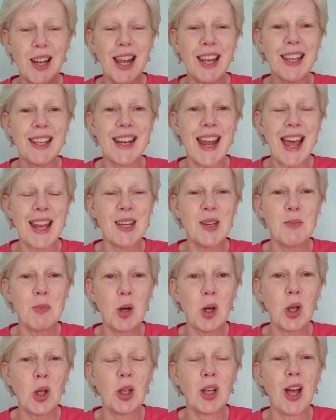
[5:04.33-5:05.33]
look like an
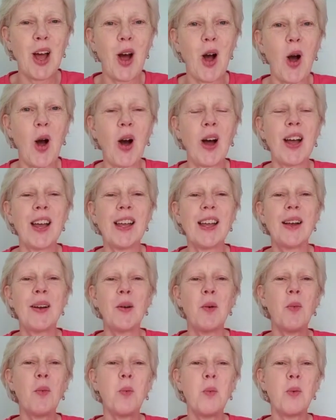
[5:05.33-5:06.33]
animal? Or,
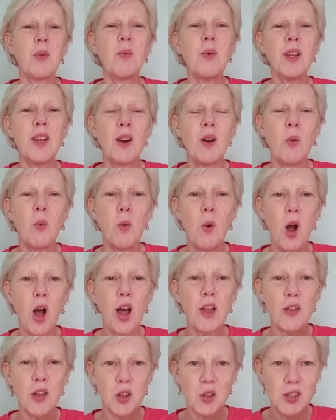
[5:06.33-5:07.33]
you know,
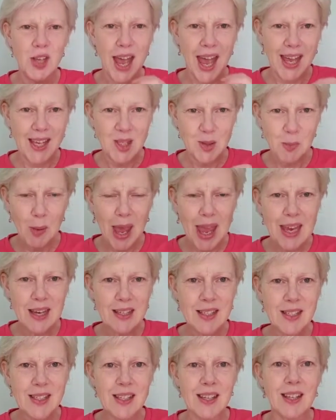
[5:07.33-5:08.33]
what are those
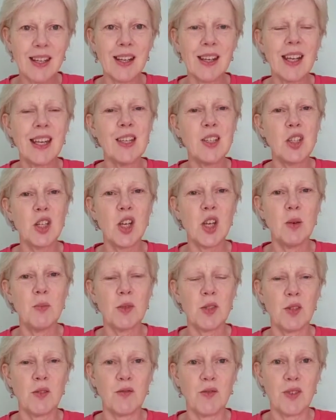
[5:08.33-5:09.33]
aspects in
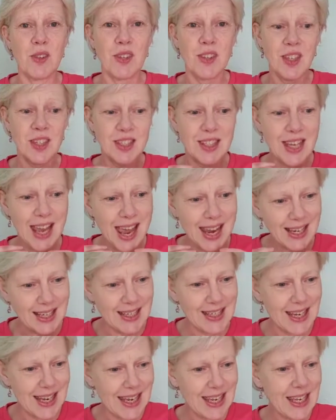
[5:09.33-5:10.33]
terms of the
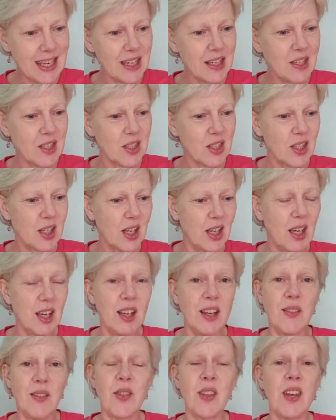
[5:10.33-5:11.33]
techniques,
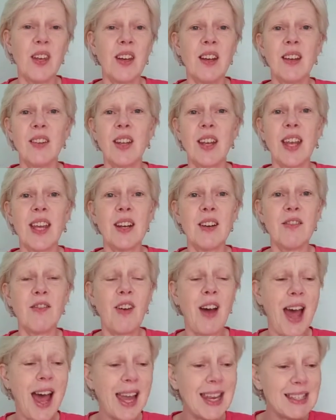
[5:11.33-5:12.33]
the kind
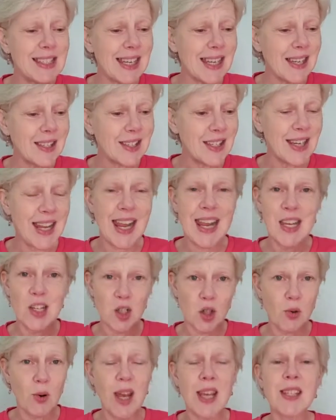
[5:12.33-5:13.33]
of ideas and
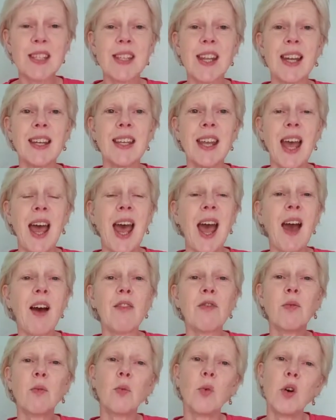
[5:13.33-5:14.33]
interests that you
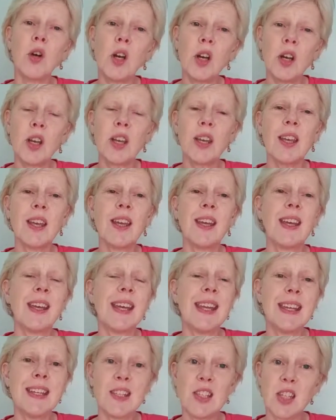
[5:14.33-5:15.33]
have work
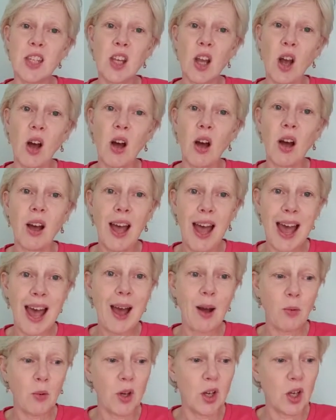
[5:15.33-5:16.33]
into your
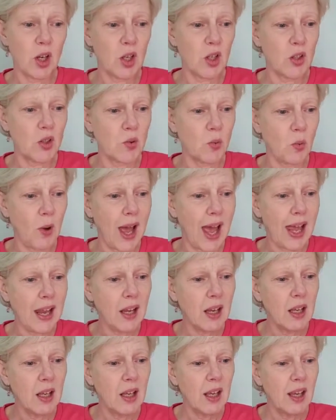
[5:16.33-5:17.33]
artwork as
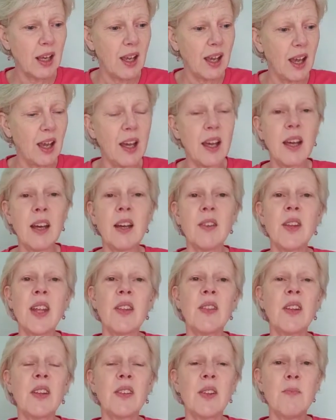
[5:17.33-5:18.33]
well.
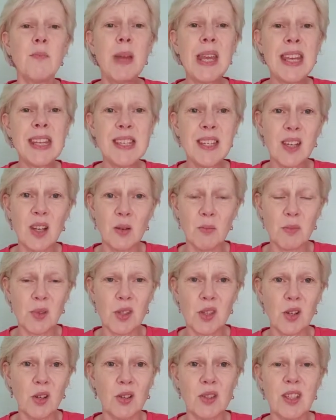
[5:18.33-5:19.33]
And then the
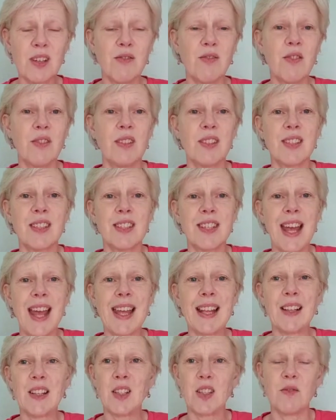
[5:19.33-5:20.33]
medium, so different
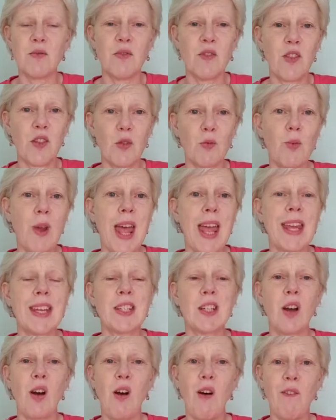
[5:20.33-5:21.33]
styles of
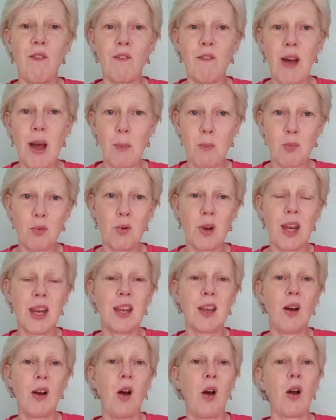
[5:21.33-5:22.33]
thread or
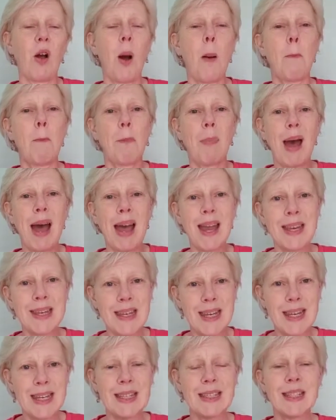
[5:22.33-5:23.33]
fabric or
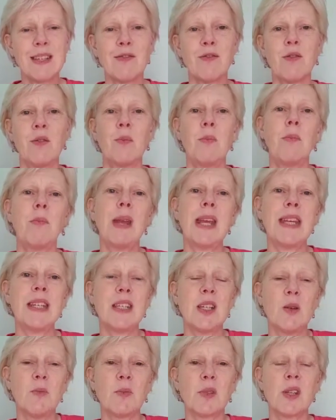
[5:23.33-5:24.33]
combining different
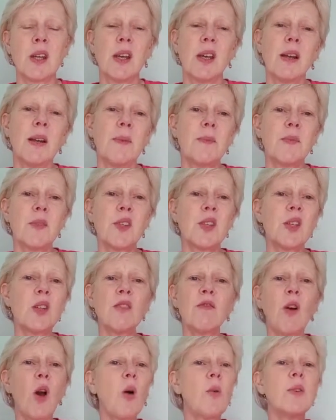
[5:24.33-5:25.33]
mediums.
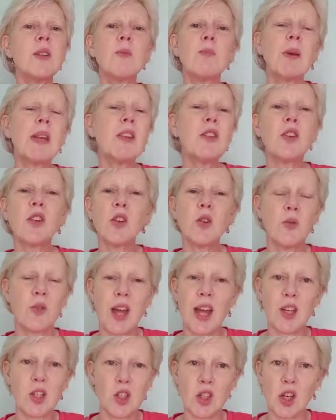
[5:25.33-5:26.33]
So you've already been
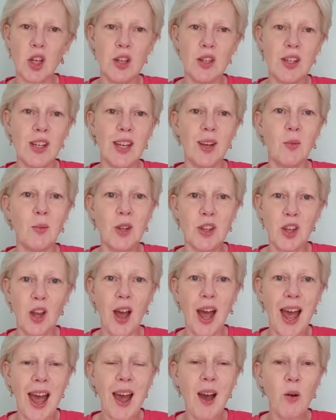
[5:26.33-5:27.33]
through that journey
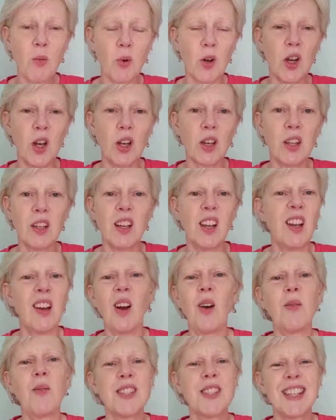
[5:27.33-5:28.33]
with your artwork, and
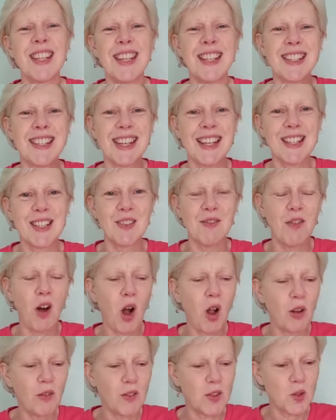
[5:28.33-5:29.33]
obviously these things
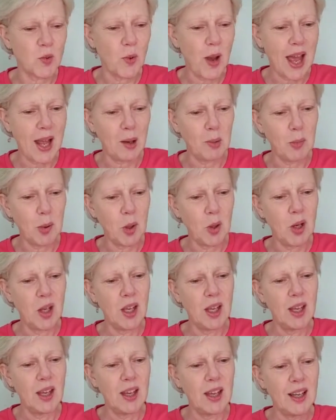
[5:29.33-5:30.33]
evolve as well,
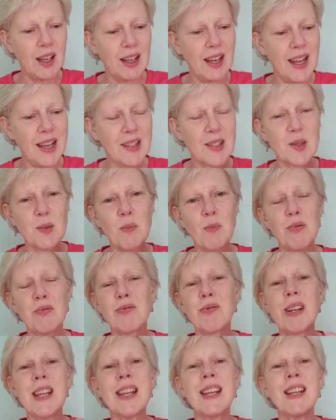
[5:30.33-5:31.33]
but let's
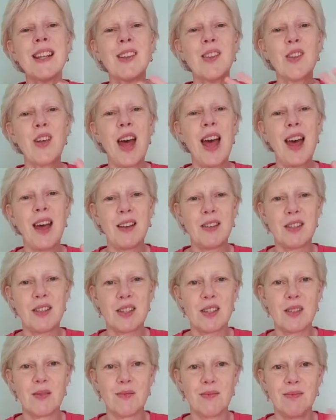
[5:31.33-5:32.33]
bring
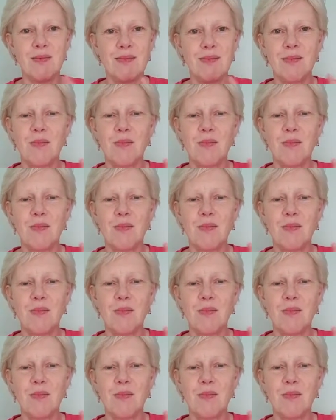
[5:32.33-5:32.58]
that